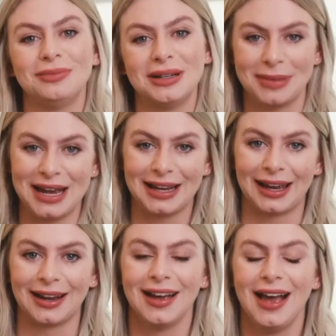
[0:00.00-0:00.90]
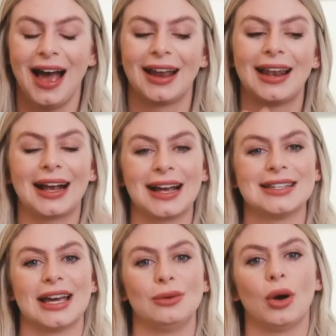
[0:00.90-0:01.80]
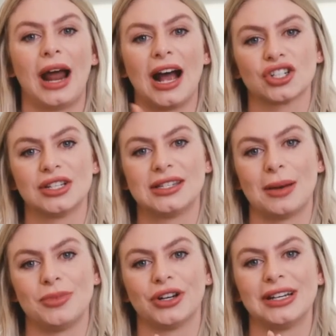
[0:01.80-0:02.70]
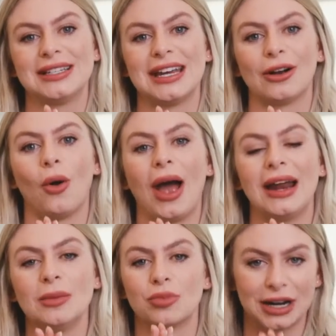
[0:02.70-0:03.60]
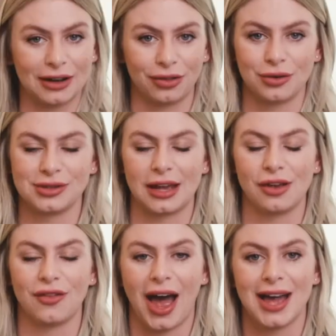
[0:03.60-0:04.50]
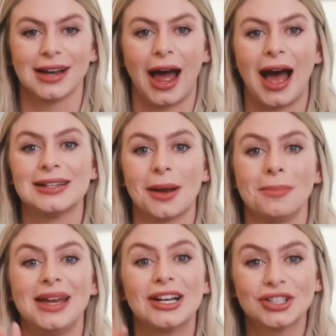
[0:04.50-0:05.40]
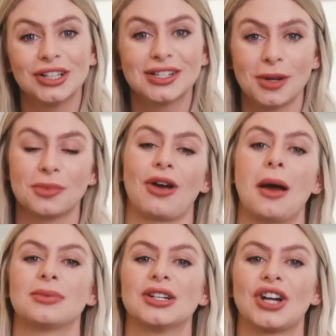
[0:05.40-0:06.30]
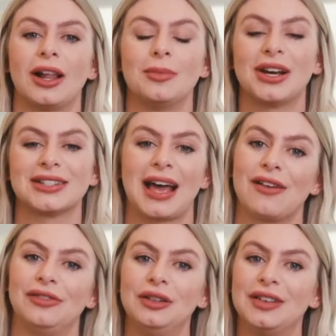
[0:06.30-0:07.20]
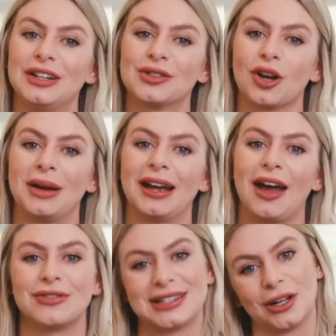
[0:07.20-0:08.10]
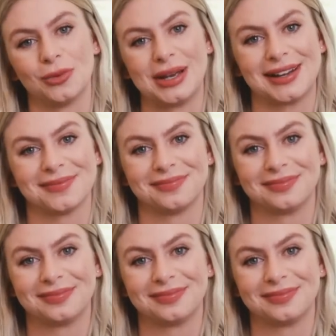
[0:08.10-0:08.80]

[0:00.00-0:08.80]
you've been making. And like I said, what action step you're going to take or any breakthroughs that you've had. And make sure to subscribe to my channel because I have new videos coming every single week.